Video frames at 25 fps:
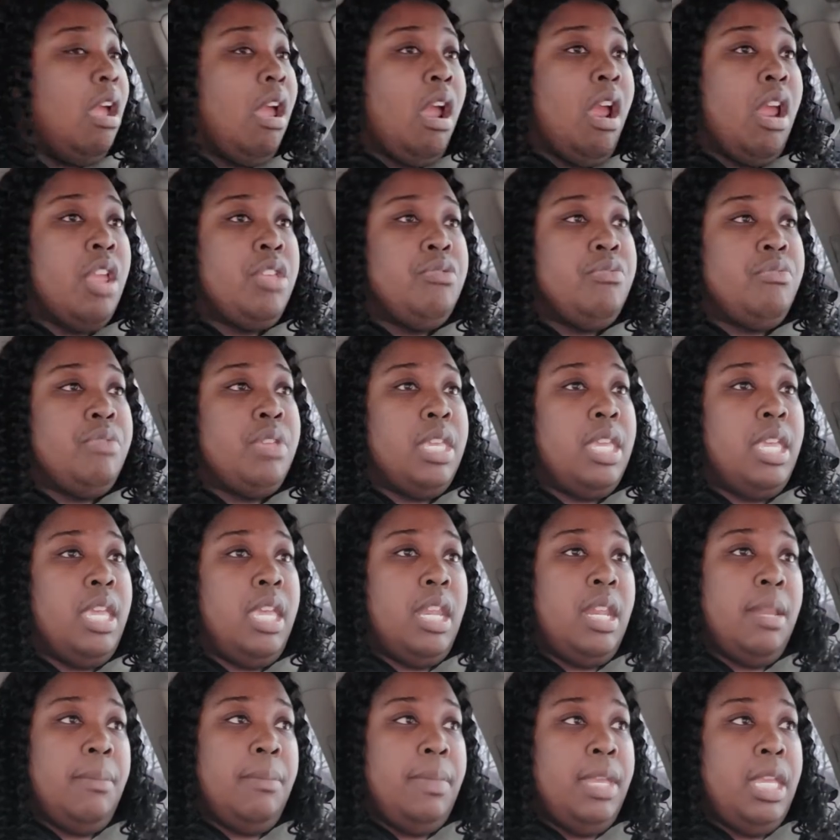Are you
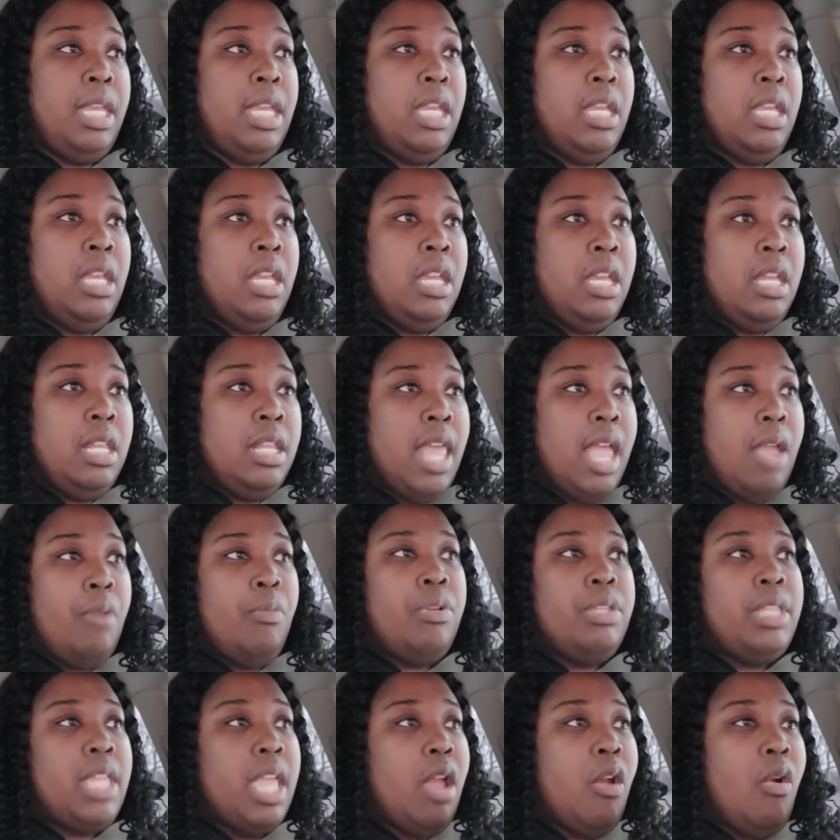kidding me? Like,
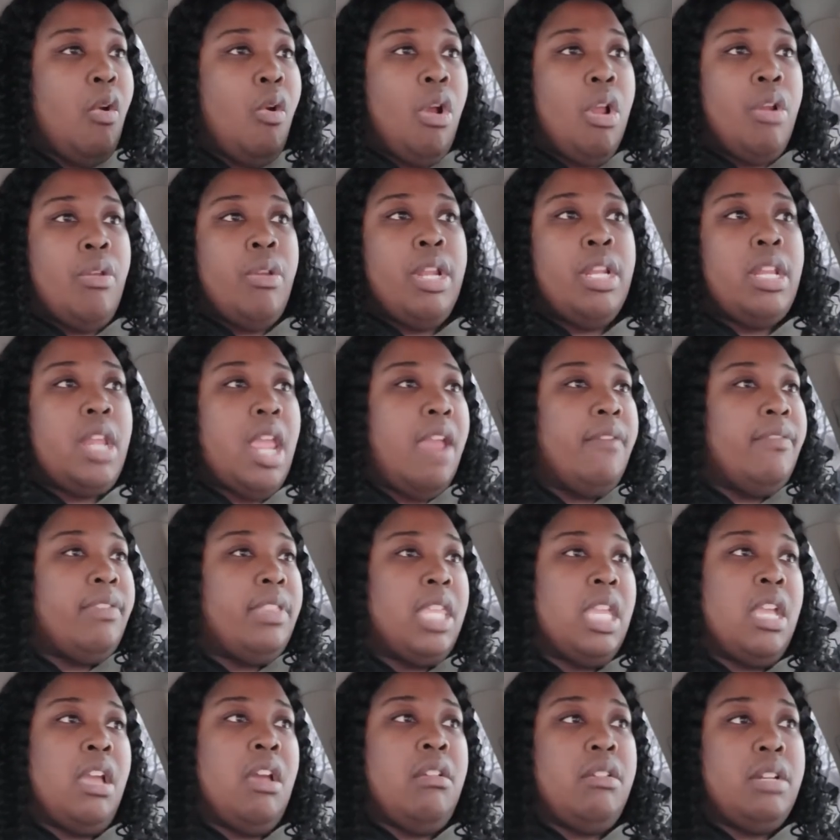what they ordering?
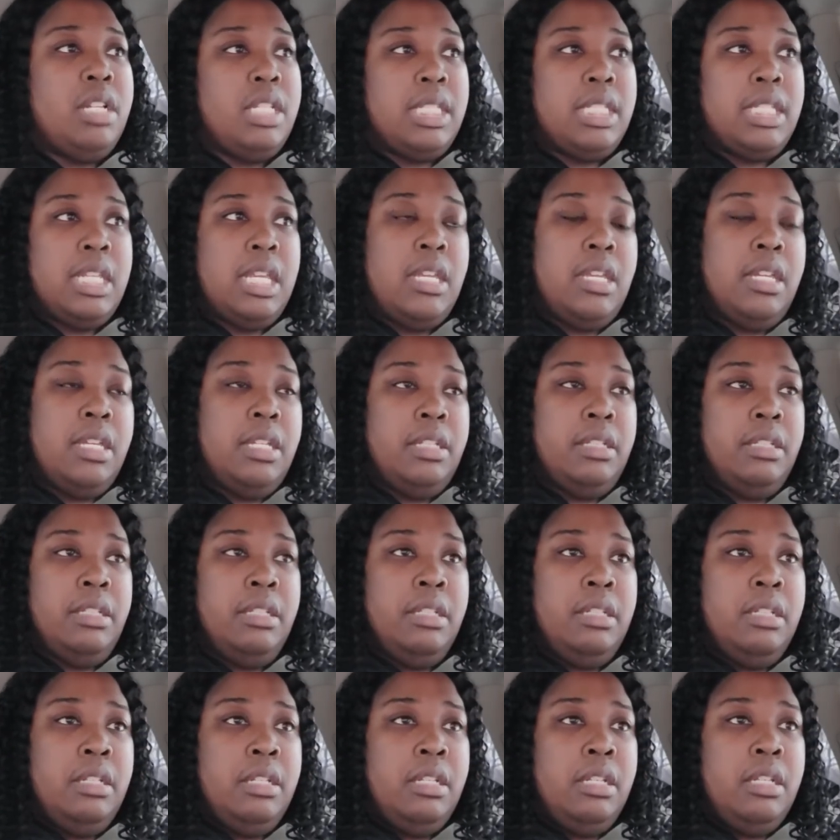Everything on the
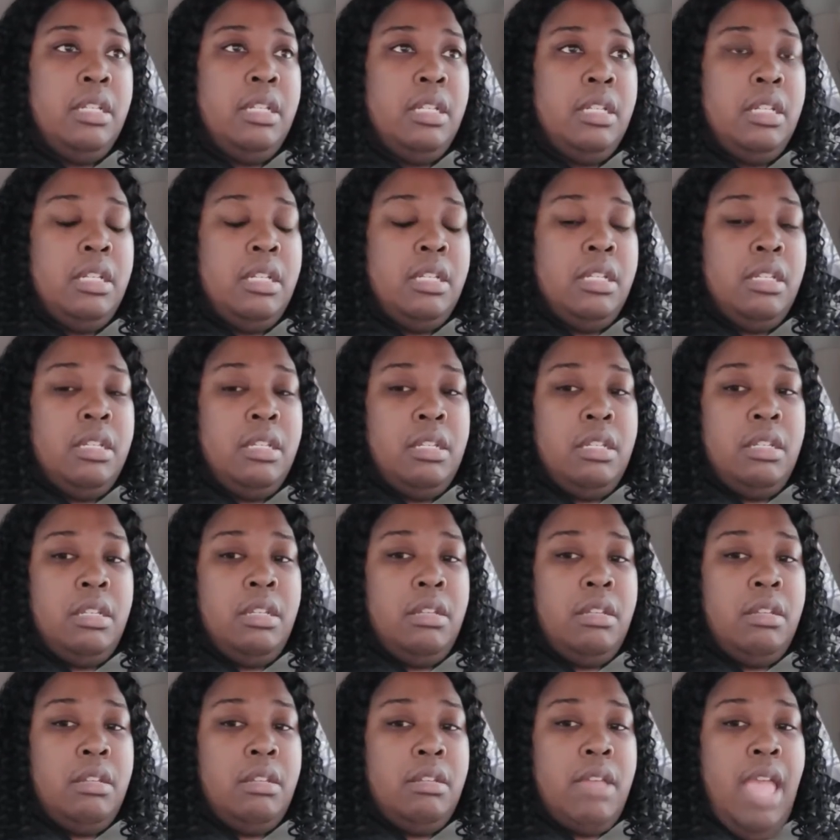
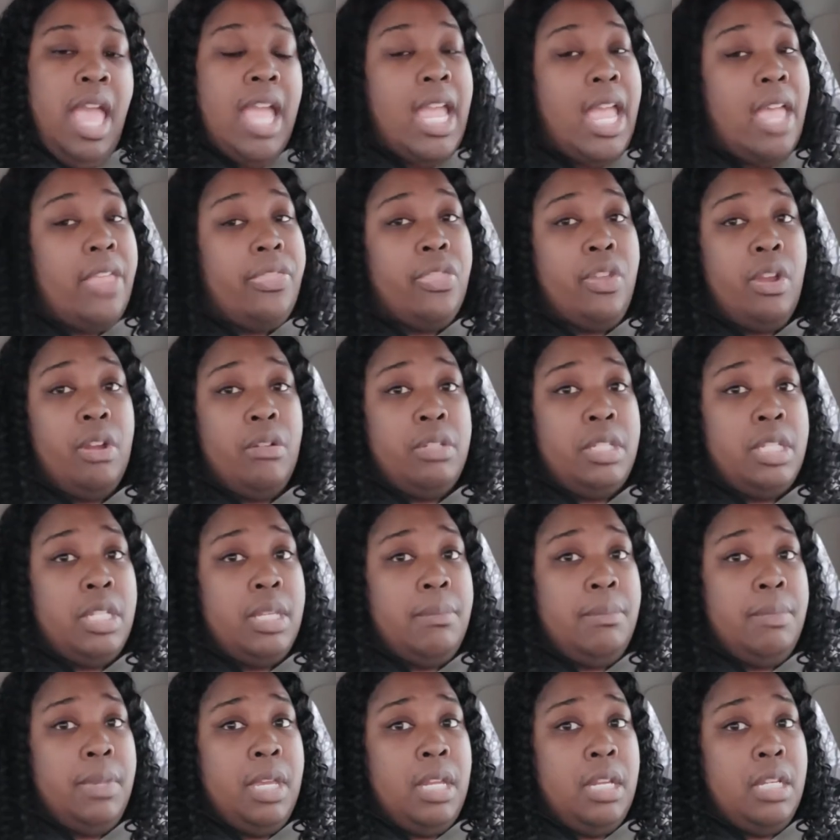sun? I got
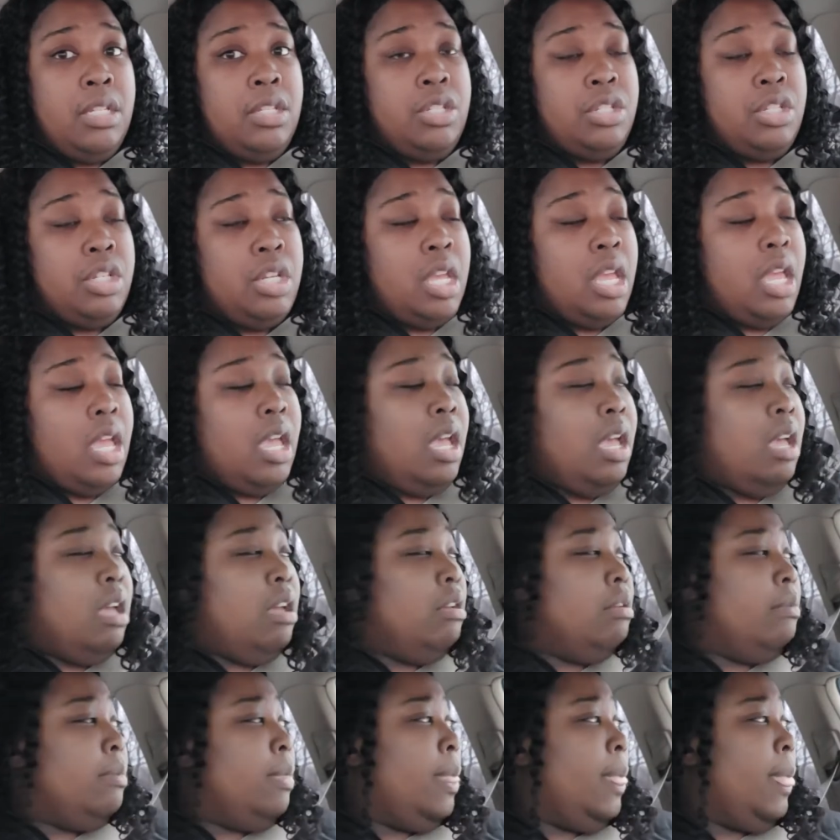13 minutes,
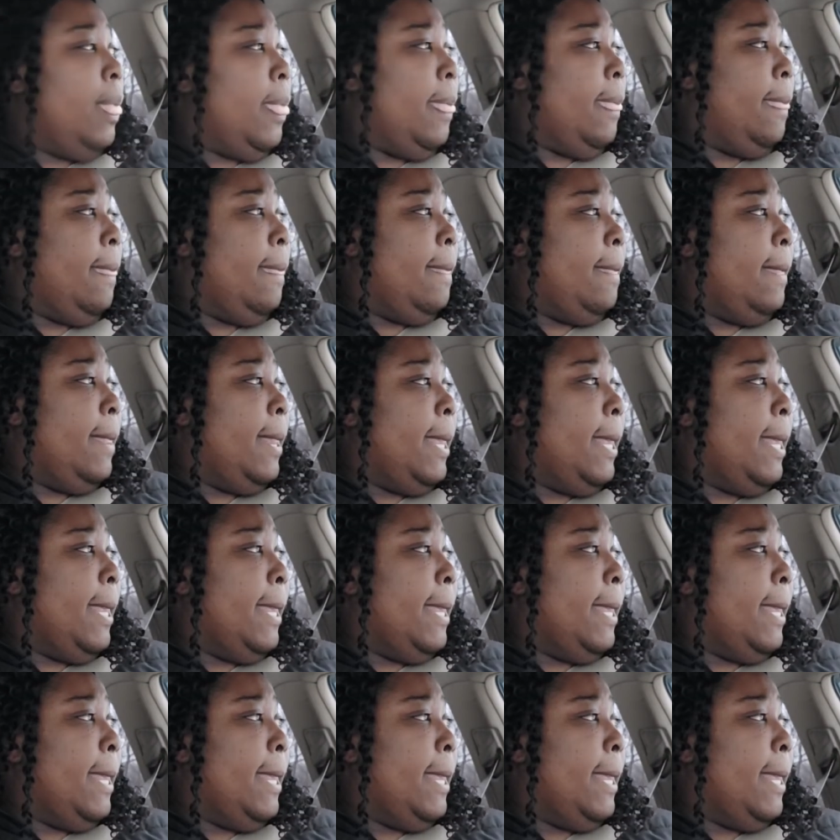child. Hmm.